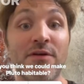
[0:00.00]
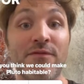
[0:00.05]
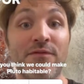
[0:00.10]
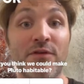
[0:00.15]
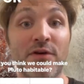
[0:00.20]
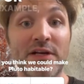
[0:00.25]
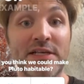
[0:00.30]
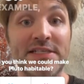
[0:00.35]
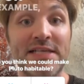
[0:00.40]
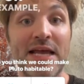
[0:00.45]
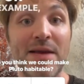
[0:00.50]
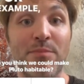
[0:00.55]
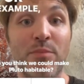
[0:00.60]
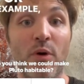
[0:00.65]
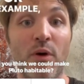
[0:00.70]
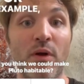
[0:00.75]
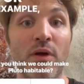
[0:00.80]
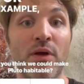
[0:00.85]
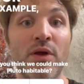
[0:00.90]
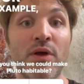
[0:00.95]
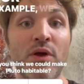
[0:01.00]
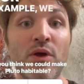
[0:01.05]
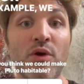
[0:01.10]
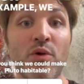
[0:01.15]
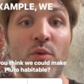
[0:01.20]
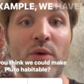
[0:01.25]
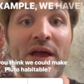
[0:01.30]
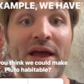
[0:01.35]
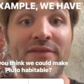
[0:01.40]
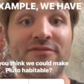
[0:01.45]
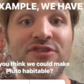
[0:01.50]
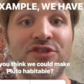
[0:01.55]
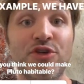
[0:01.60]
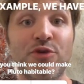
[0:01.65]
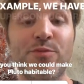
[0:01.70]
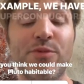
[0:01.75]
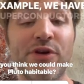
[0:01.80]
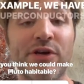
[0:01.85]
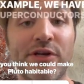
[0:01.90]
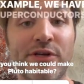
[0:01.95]
For example, we have
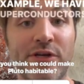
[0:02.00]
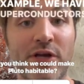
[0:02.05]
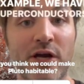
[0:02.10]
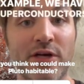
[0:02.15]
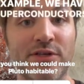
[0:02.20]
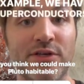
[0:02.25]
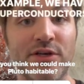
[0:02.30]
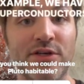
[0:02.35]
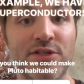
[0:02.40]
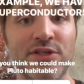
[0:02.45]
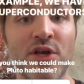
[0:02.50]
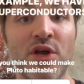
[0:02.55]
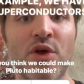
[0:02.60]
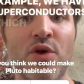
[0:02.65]
superconductors